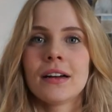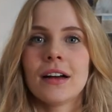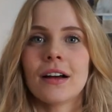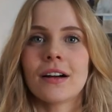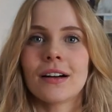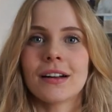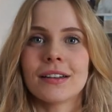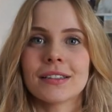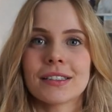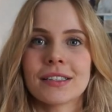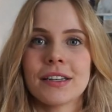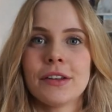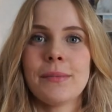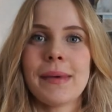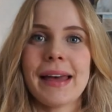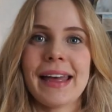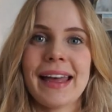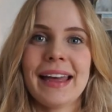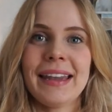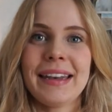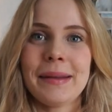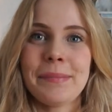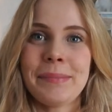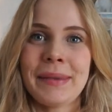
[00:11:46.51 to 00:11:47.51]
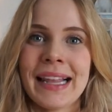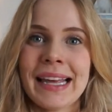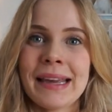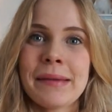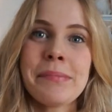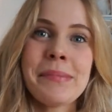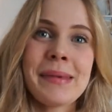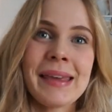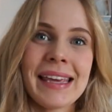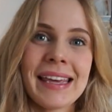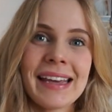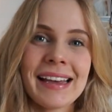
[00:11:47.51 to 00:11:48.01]
or else you may end up like
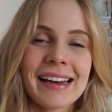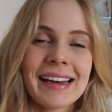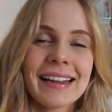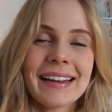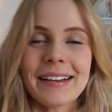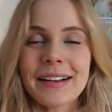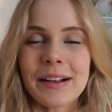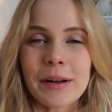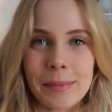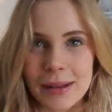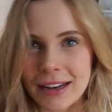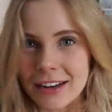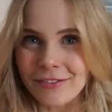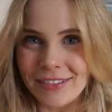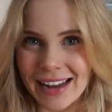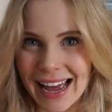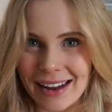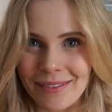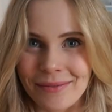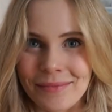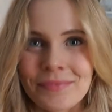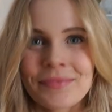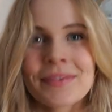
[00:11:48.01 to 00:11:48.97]
me in a little bit of debt.